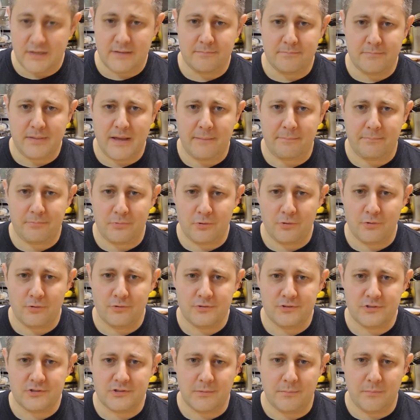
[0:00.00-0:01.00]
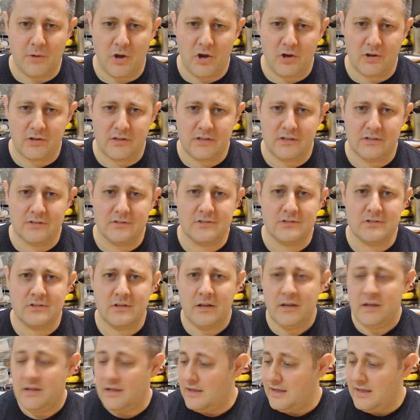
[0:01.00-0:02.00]
green peppers, some
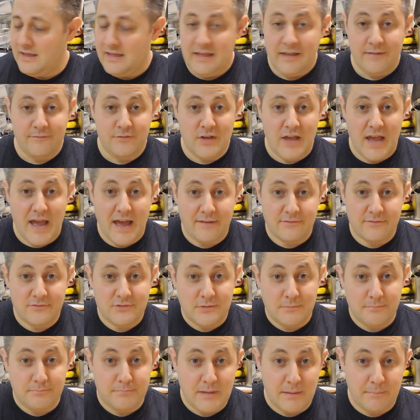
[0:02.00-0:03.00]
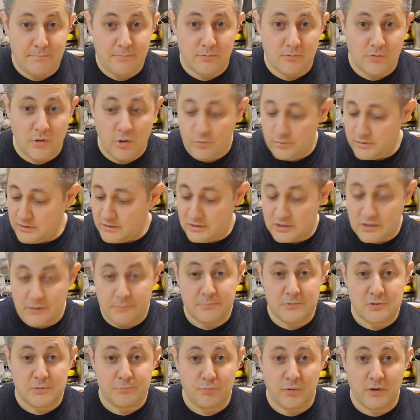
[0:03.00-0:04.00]
onions. If you have some pepperoni, you
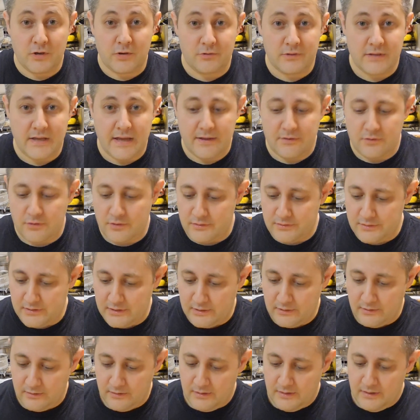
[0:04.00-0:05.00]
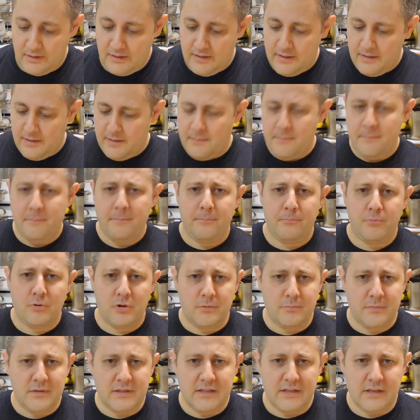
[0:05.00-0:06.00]
could sprinkle that on there.
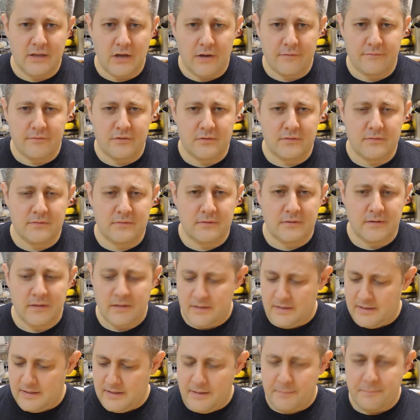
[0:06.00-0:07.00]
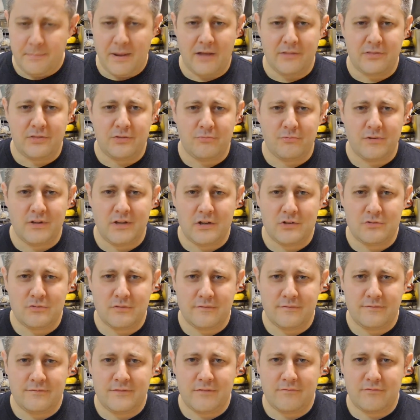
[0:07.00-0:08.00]
Put them in the oven, about
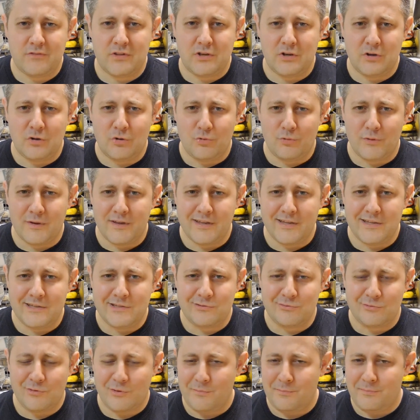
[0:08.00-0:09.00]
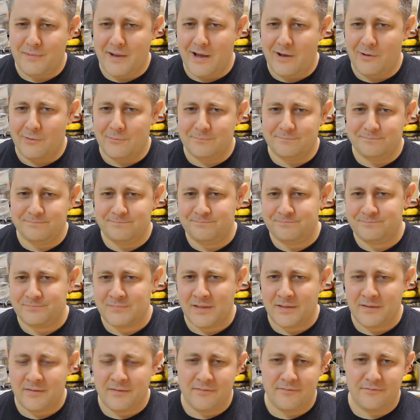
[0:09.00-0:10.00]
350 degrees for about
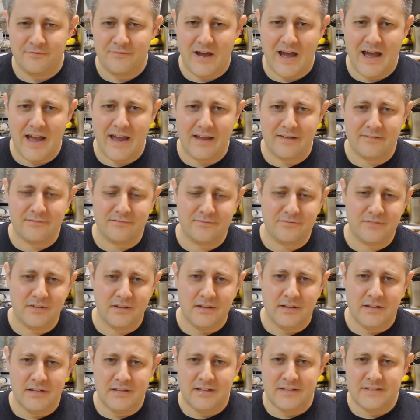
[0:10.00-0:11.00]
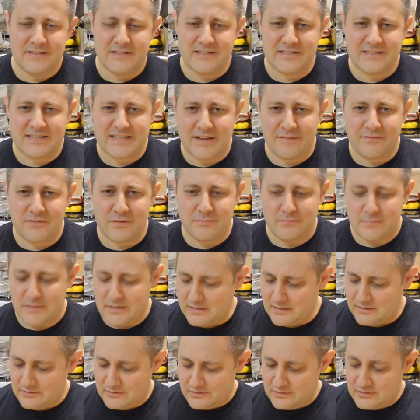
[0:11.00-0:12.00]
5 to 7
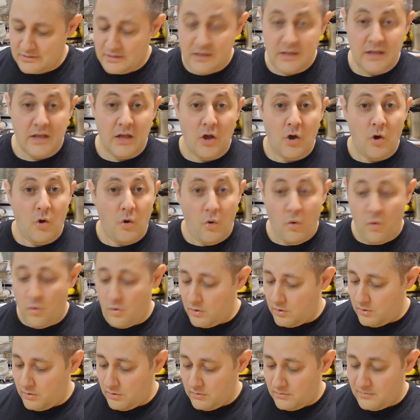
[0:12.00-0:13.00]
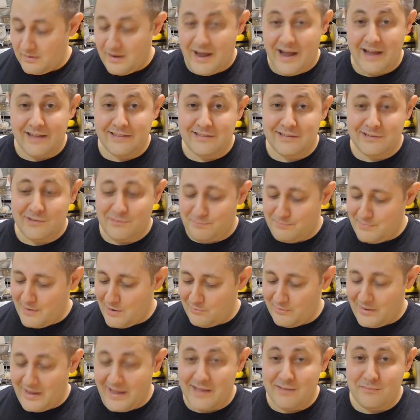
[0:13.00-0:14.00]
minutes. Or I did
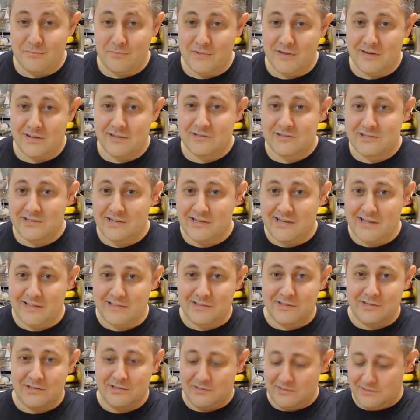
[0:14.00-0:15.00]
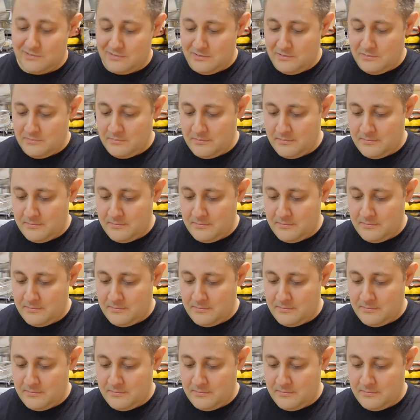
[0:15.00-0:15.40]
about 8 minutes to get the